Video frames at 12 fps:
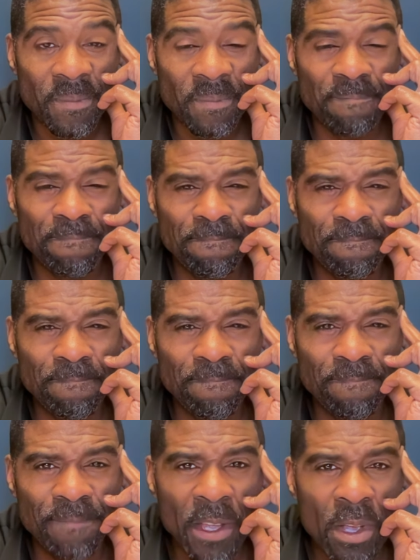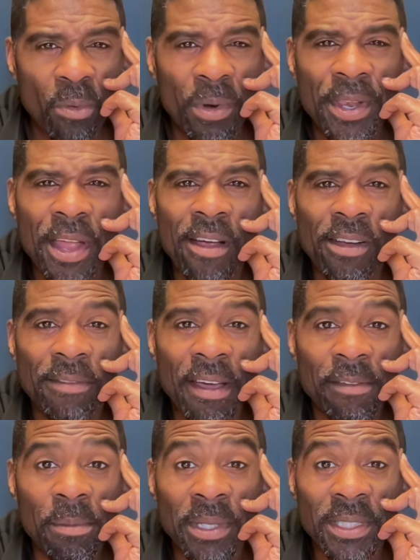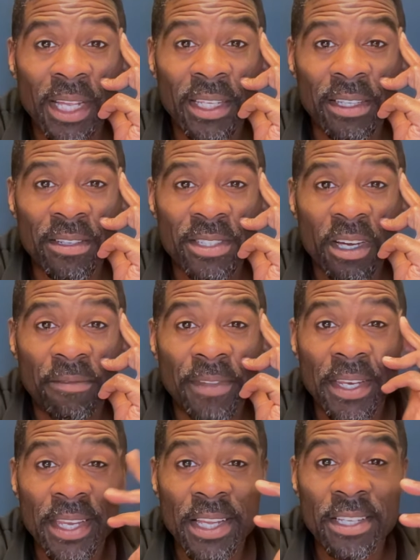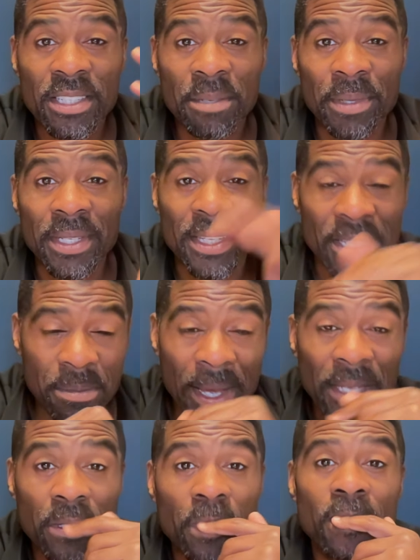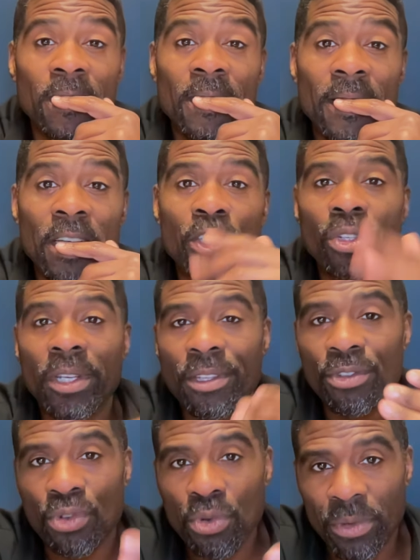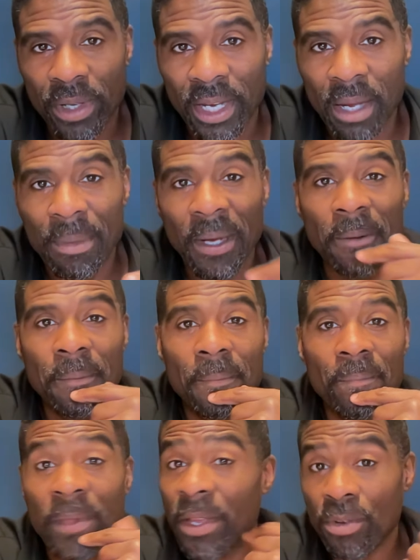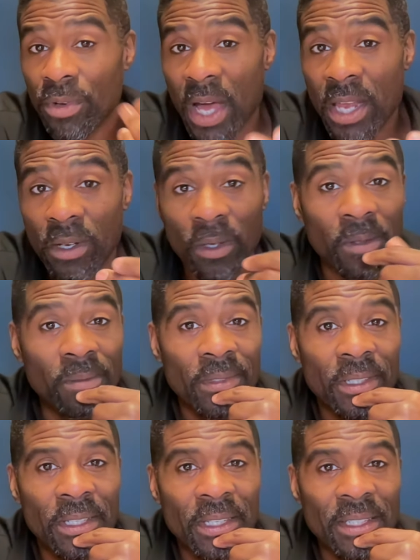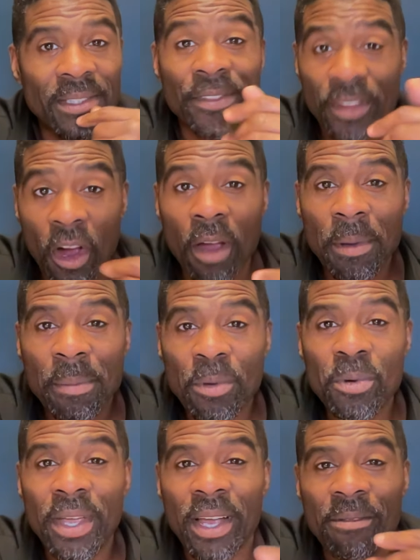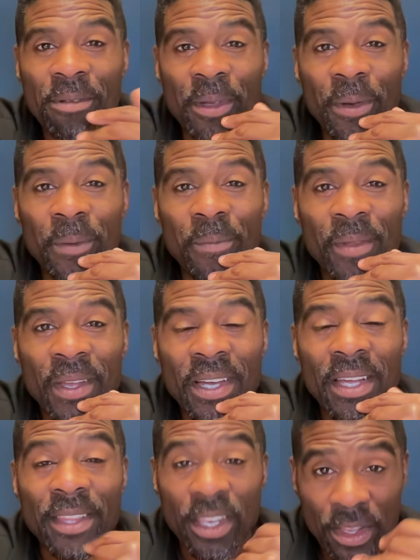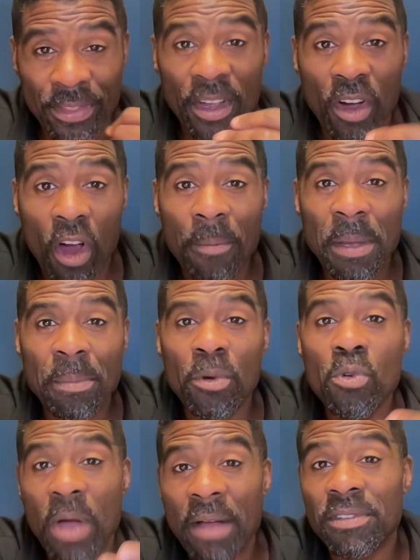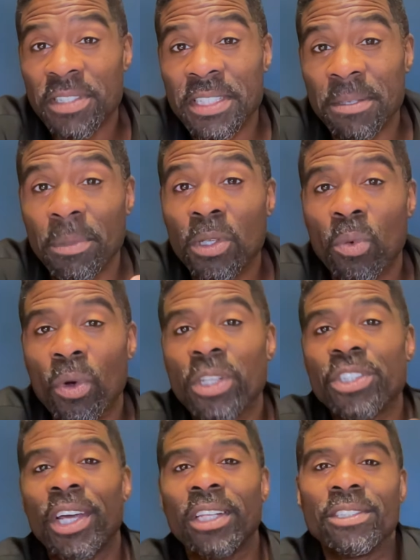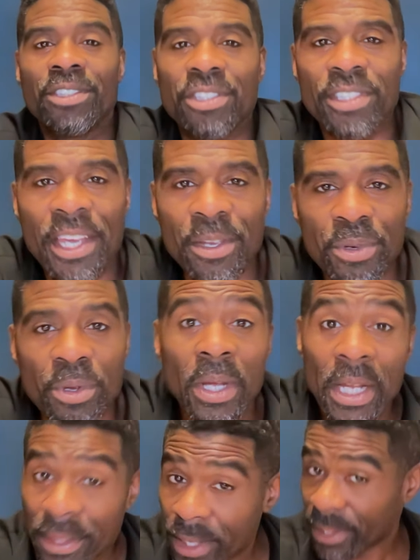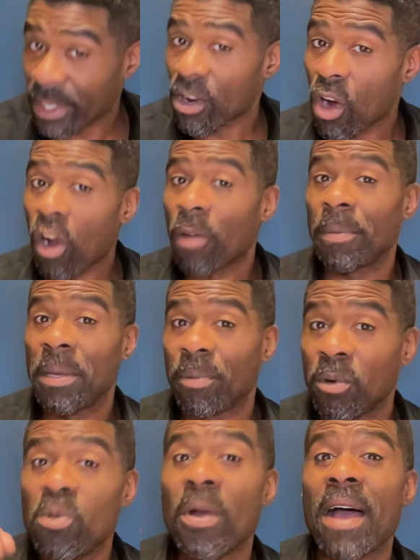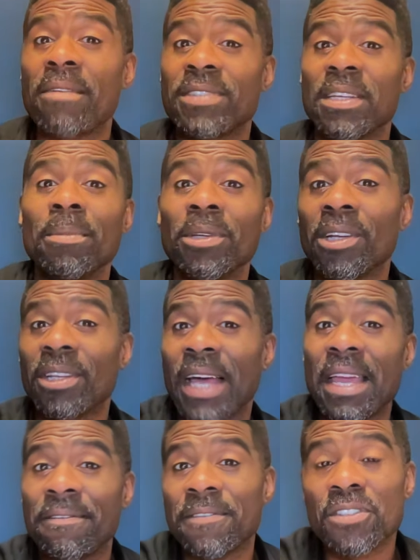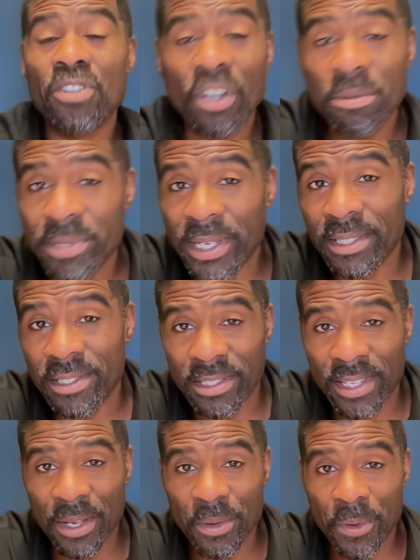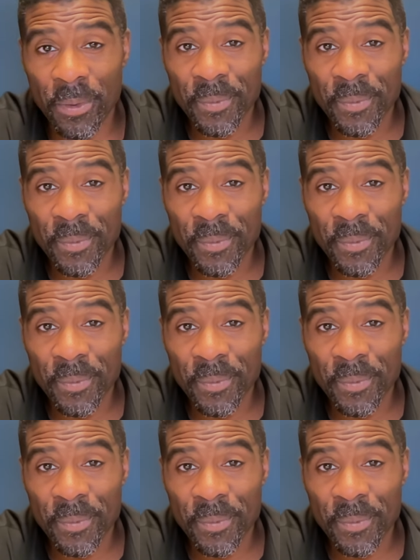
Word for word: Hmm. What narrative have you been telling yourself that needs to be dismantled so that the truth can come out? That you're not alone, that there are people who care for you, that there are people who have similar work challenges that you do, that there are people who have similar life circumstances that you